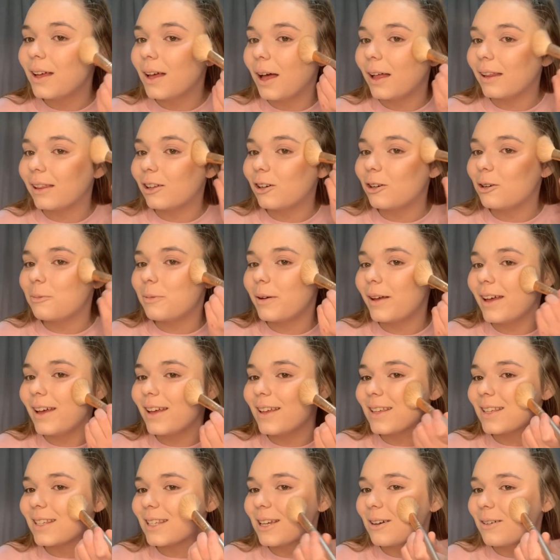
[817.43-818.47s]
a little bit.
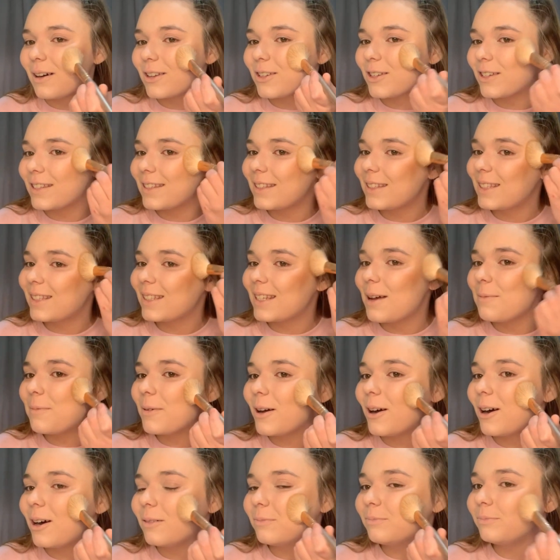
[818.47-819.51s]
So I just tap it
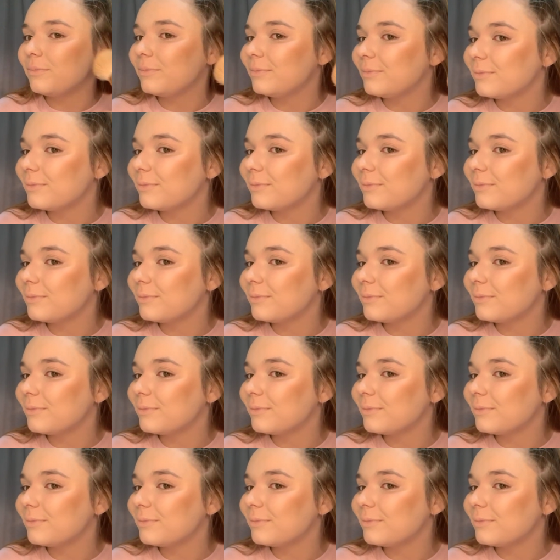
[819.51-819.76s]
on.